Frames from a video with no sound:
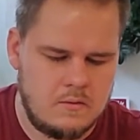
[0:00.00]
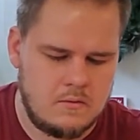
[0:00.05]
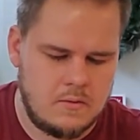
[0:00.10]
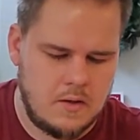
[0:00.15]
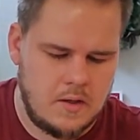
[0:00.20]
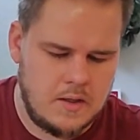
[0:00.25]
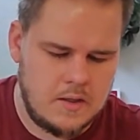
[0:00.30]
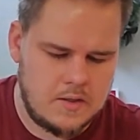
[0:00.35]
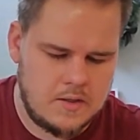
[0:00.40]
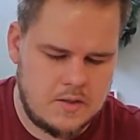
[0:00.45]

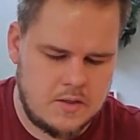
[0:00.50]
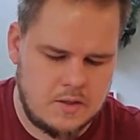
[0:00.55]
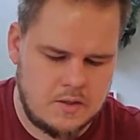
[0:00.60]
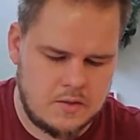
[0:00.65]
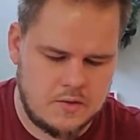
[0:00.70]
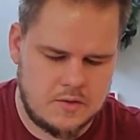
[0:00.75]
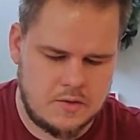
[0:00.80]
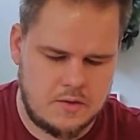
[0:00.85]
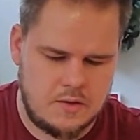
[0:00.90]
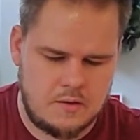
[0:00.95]

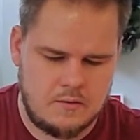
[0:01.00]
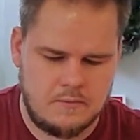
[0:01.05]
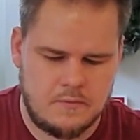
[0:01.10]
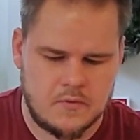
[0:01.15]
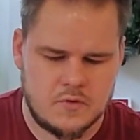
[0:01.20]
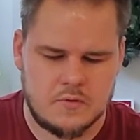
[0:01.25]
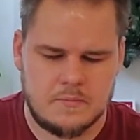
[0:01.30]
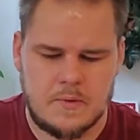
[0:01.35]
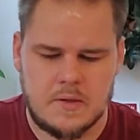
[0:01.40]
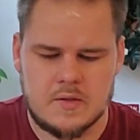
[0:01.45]
eggshells in it for
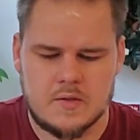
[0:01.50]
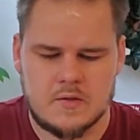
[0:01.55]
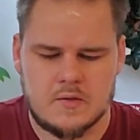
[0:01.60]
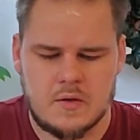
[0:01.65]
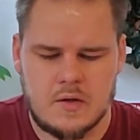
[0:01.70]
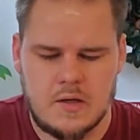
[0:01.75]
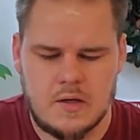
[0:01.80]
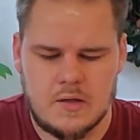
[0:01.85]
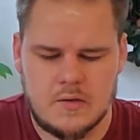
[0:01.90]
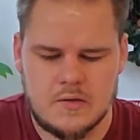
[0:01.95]
some extra
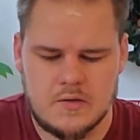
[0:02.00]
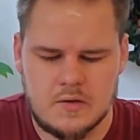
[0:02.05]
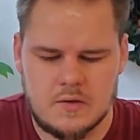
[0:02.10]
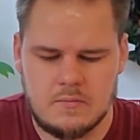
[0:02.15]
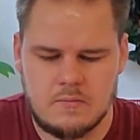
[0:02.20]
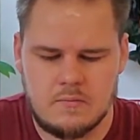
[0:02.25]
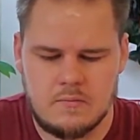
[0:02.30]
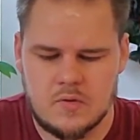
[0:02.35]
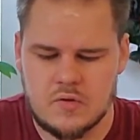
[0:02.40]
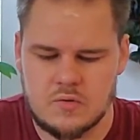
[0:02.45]

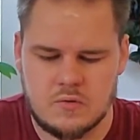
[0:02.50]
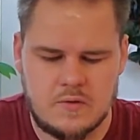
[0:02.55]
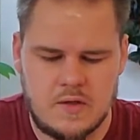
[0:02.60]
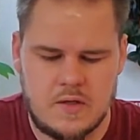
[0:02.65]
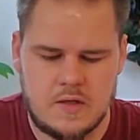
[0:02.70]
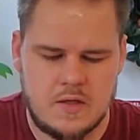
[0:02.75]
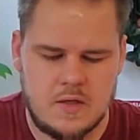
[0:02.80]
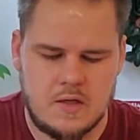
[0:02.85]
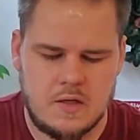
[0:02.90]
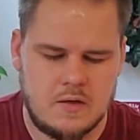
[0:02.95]
calcium, which will
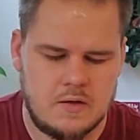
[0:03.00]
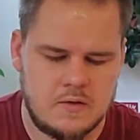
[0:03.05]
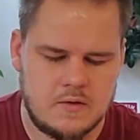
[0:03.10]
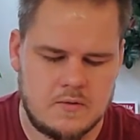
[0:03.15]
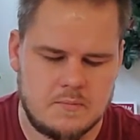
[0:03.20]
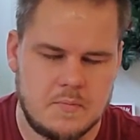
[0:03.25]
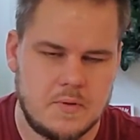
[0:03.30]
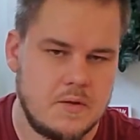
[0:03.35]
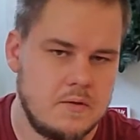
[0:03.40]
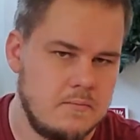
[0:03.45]
take years,
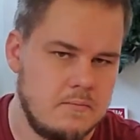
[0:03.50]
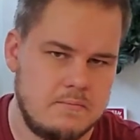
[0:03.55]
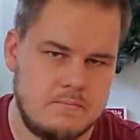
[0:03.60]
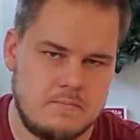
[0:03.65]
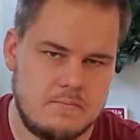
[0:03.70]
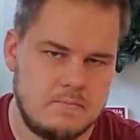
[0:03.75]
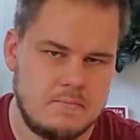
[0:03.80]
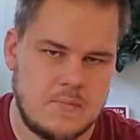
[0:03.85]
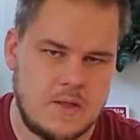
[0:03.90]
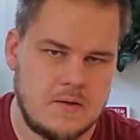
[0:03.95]
but
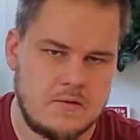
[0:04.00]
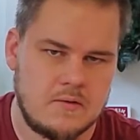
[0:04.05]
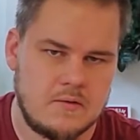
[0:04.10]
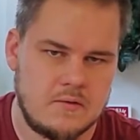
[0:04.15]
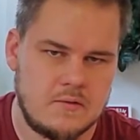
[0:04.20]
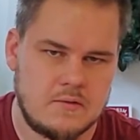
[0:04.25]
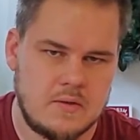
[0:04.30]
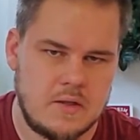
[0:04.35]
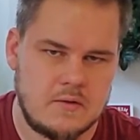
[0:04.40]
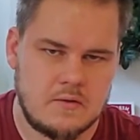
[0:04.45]

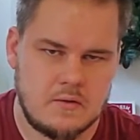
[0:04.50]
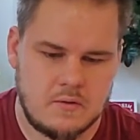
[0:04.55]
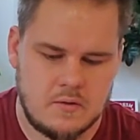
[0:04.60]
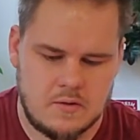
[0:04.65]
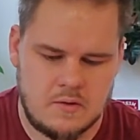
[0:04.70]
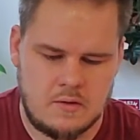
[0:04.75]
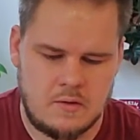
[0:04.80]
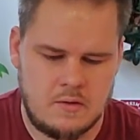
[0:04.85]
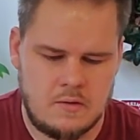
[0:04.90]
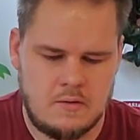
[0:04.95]
that's okay.
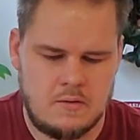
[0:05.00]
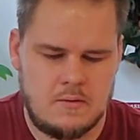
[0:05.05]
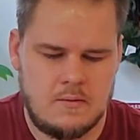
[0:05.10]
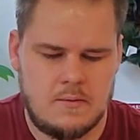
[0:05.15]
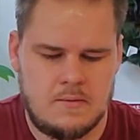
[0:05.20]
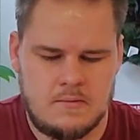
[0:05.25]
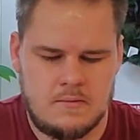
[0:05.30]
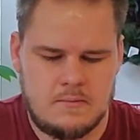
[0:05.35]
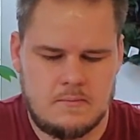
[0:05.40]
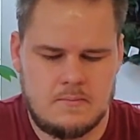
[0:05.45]

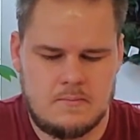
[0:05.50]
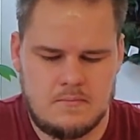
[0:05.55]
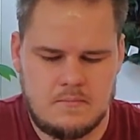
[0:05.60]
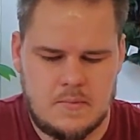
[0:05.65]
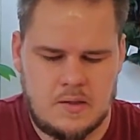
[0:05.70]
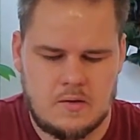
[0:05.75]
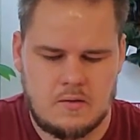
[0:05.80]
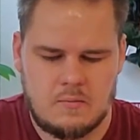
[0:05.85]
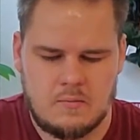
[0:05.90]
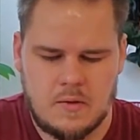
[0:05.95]
I
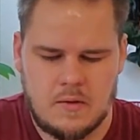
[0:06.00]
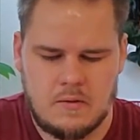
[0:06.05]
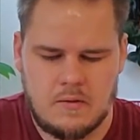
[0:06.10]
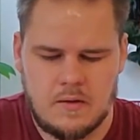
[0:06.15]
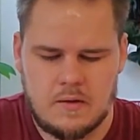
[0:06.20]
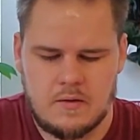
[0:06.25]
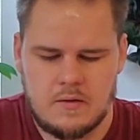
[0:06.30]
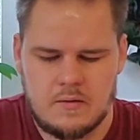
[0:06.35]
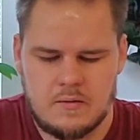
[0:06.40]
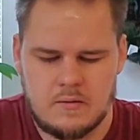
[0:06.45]
don't mind
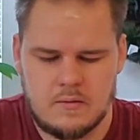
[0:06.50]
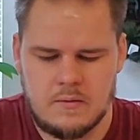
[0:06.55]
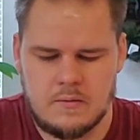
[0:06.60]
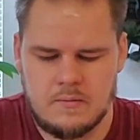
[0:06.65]
that either.